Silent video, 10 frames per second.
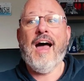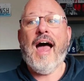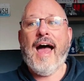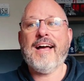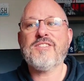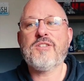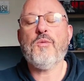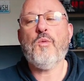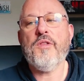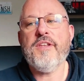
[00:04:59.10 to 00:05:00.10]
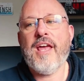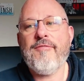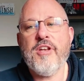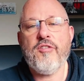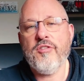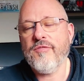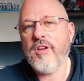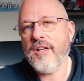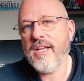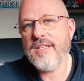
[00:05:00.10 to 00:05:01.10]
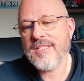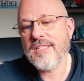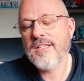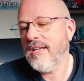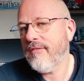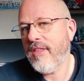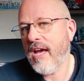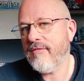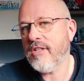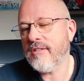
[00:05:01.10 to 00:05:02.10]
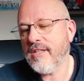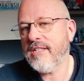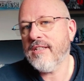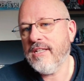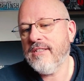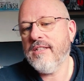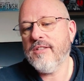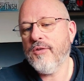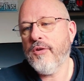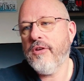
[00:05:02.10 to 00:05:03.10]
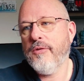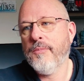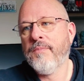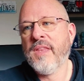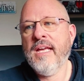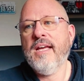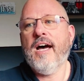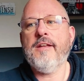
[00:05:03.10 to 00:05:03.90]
ask what the definition of done is if they haven't articulated it to you. And